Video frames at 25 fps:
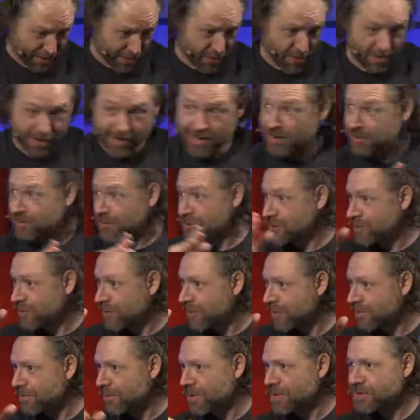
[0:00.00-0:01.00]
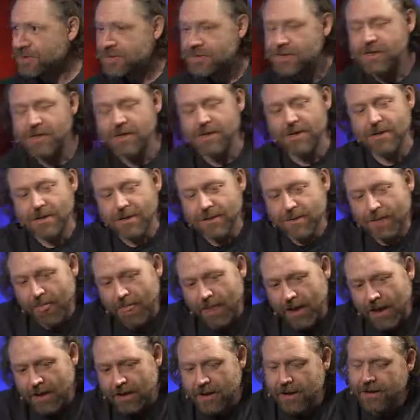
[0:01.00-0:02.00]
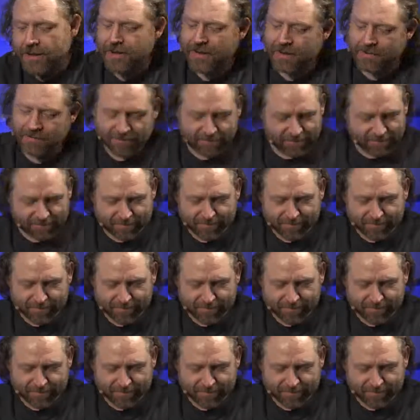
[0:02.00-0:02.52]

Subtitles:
they're going up to some other place? And you have